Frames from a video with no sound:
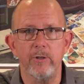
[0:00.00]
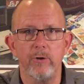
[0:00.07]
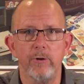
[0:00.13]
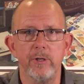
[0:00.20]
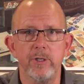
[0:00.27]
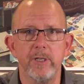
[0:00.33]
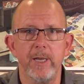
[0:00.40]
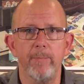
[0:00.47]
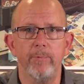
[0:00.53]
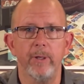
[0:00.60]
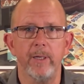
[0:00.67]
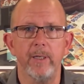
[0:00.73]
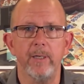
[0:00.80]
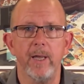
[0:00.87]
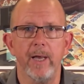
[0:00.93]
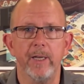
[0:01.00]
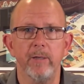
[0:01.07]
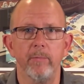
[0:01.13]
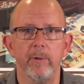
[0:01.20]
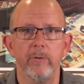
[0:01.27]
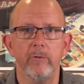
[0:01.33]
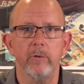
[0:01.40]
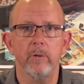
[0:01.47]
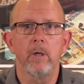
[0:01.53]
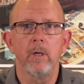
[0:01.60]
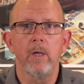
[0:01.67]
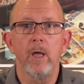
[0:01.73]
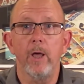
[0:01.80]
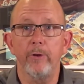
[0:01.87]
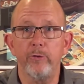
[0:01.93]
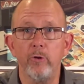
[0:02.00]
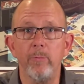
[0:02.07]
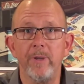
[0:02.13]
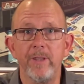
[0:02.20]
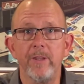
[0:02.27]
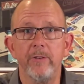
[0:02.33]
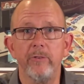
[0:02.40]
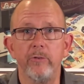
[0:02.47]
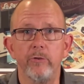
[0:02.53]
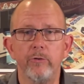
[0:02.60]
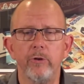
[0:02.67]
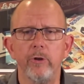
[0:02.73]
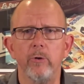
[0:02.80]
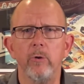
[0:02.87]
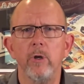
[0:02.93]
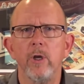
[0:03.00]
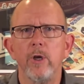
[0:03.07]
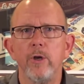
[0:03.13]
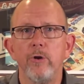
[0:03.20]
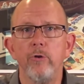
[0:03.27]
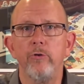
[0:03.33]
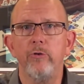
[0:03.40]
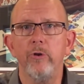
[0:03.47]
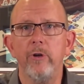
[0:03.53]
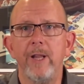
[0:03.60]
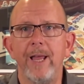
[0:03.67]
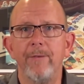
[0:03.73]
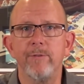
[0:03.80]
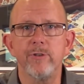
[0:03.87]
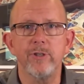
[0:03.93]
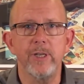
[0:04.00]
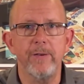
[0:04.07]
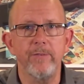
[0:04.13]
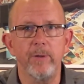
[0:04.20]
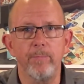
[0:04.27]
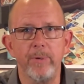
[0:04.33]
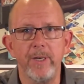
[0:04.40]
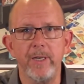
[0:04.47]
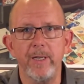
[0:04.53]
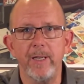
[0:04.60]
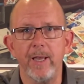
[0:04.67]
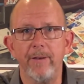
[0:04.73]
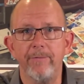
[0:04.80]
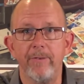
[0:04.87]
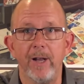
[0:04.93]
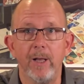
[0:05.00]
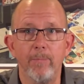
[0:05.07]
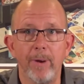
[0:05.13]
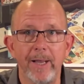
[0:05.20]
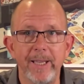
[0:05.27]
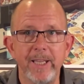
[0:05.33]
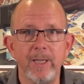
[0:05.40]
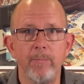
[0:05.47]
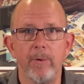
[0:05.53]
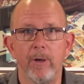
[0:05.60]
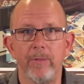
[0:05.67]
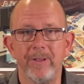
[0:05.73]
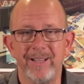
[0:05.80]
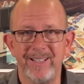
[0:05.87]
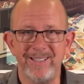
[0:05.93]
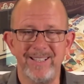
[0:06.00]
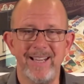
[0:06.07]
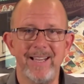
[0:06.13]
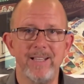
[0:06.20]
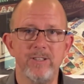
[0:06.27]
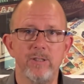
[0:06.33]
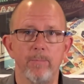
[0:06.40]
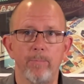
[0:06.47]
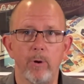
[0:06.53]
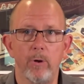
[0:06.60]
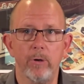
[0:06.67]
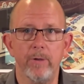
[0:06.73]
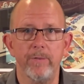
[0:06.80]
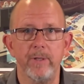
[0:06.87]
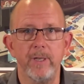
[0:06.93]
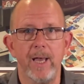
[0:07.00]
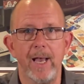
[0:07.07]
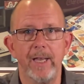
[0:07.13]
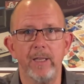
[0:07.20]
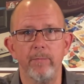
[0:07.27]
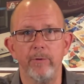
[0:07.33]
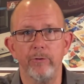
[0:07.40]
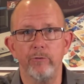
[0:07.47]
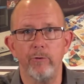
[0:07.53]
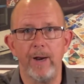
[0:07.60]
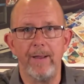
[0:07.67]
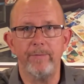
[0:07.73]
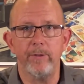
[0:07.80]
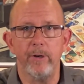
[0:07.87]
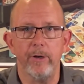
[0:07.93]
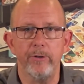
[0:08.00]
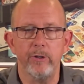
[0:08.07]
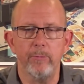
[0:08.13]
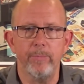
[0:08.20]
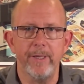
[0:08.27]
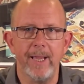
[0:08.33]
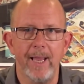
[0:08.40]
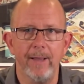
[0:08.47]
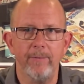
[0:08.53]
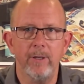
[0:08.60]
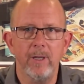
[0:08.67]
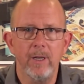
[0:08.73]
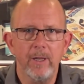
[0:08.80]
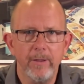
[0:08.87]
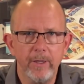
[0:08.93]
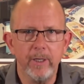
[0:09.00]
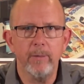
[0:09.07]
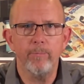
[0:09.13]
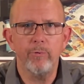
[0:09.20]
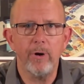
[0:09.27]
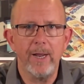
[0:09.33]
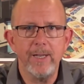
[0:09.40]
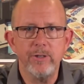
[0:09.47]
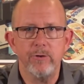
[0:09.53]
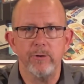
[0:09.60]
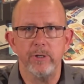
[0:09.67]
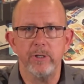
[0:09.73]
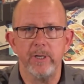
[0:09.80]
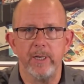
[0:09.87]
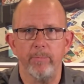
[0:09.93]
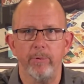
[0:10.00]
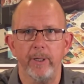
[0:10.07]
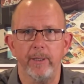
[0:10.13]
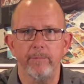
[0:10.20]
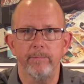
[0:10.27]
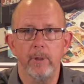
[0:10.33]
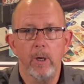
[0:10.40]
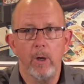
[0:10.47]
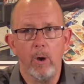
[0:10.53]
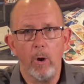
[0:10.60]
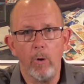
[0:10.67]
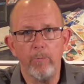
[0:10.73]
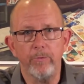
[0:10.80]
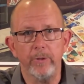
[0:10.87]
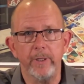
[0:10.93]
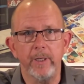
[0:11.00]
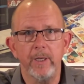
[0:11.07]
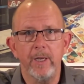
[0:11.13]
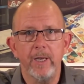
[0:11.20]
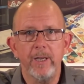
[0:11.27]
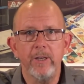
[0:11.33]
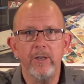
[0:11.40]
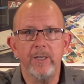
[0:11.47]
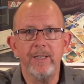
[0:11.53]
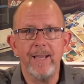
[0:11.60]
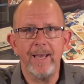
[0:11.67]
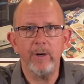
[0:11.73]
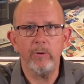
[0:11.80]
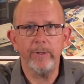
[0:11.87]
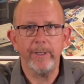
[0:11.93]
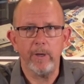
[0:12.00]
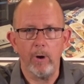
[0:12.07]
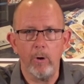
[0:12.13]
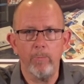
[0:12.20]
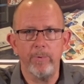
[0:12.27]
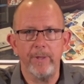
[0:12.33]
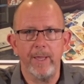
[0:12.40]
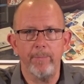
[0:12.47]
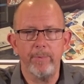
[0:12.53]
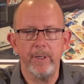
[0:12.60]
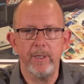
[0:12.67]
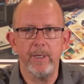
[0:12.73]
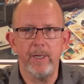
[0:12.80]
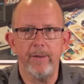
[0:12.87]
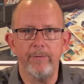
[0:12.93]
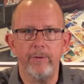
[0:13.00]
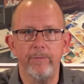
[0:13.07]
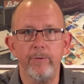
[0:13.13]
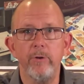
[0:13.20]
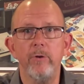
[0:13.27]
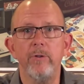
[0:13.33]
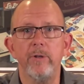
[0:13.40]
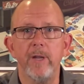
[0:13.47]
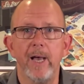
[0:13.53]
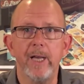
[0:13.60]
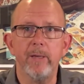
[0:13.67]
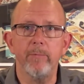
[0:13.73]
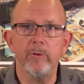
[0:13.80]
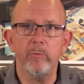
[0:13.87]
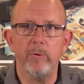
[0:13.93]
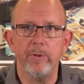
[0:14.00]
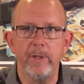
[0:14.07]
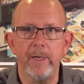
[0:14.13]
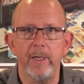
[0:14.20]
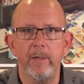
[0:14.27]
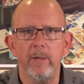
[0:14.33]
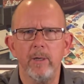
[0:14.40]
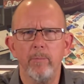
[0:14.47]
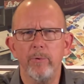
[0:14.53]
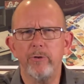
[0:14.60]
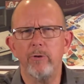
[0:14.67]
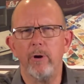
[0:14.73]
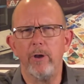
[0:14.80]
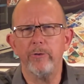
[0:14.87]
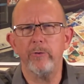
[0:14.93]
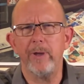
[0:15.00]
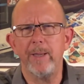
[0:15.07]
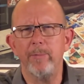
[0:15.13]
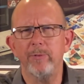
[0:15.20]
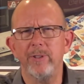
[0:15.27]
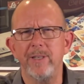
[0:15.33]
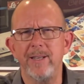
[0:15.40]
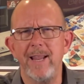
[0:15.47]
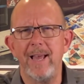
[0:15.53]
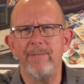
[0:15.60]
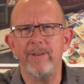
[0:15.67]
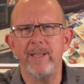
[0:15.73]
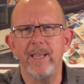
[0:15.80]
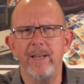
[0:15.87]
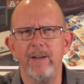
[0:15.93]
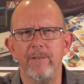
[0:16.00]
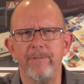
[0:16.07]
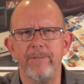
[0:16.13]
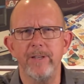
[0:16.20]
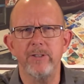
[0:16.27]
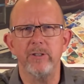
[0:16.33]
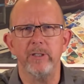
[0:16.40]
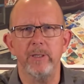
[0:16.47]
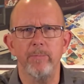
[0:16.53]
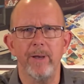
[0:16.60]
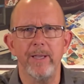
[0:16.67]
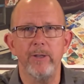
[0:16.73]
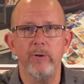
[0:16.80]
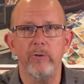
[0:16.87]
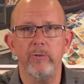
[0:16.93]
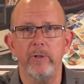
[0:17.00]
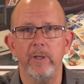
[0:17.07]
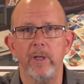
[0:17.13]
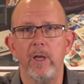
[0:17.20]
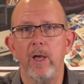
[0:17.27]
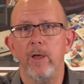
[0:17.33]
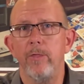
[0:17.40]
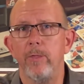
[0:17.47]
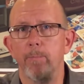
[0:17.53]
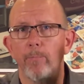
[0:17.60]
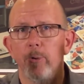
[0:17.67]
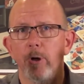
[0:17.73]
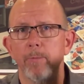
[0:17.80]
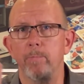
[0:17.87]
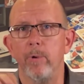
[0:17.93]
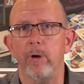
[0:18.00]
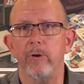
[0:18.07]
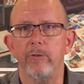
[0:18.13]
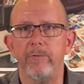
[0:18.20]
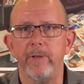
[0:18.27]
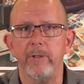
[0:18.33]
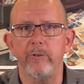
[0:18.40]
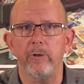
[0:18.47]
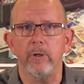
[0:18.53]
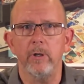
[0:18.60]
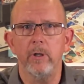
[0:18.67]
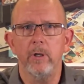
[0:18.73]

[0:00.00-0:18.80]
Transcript: your estate planning documents. Assuming this is true, you should have received a PDF file by email that contains the bulk of the documents drafted on your behalf that comprise your estate plan. Hopefully, you can not only open that PDF to view the documents within it, but you're also able to navigate it officially by using the bookmarks feature.